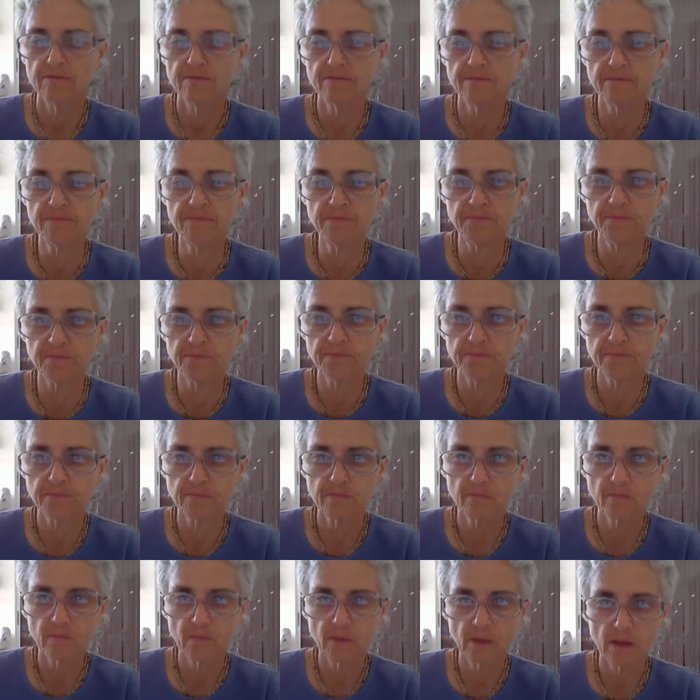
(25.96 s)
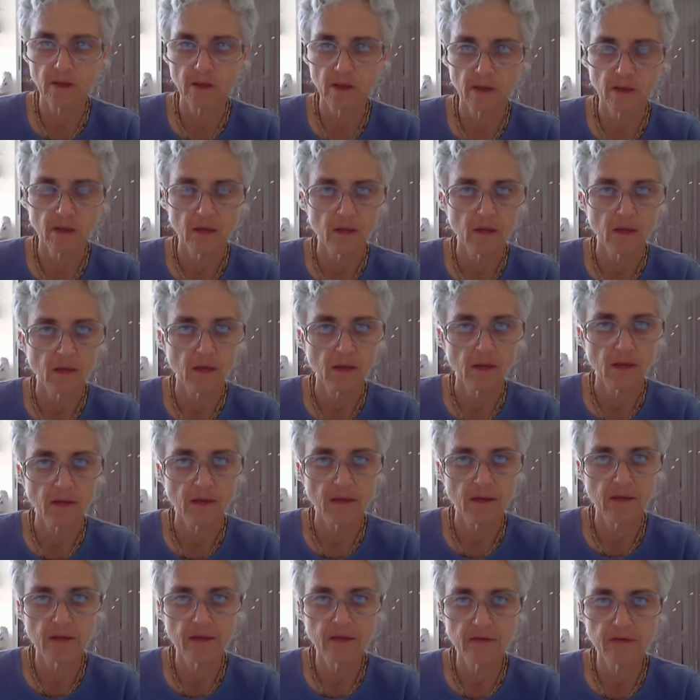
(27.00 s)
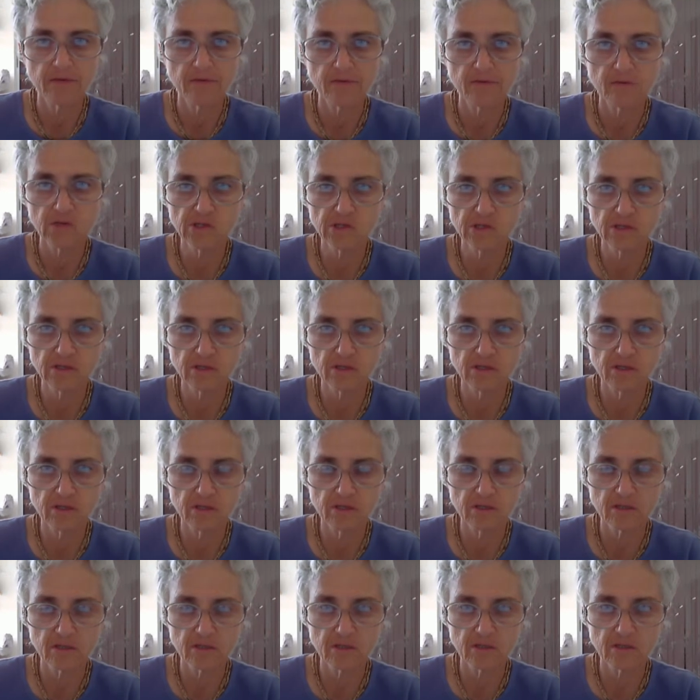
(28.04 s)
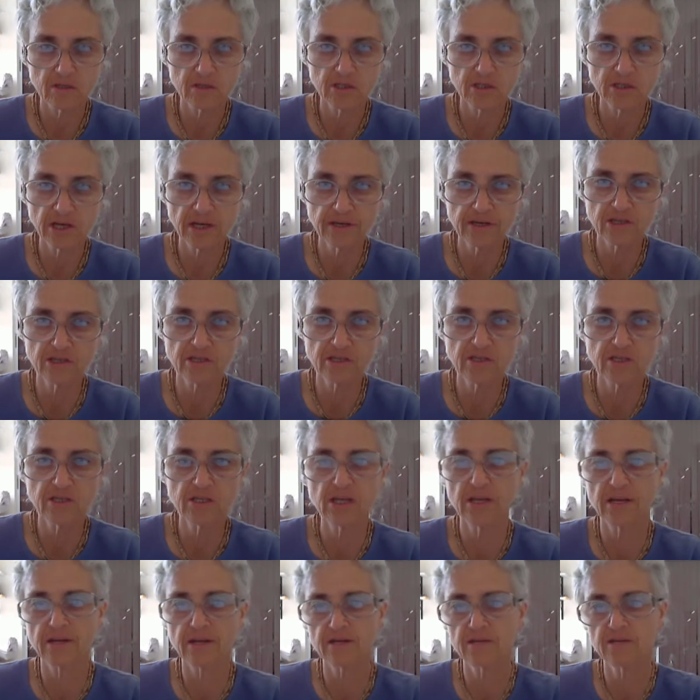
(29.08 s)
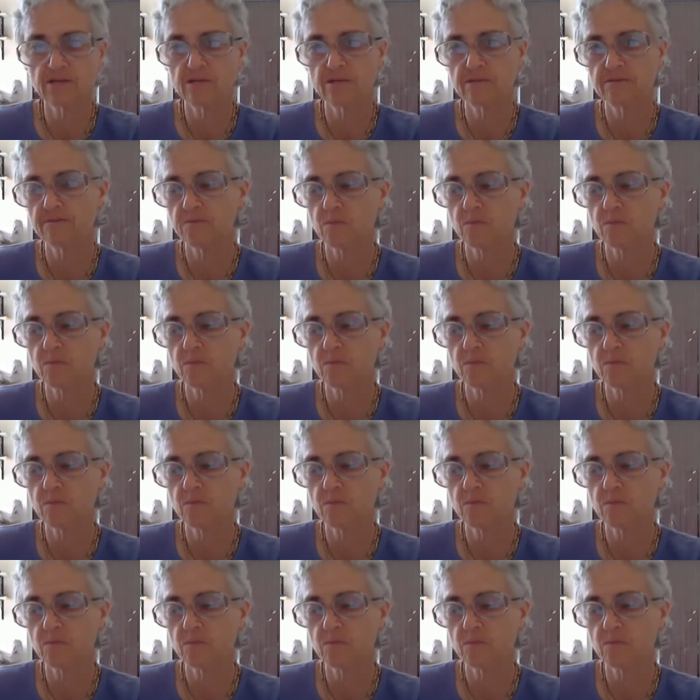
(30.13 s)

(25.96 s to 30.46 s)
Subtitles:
Babaji. And this is section 6.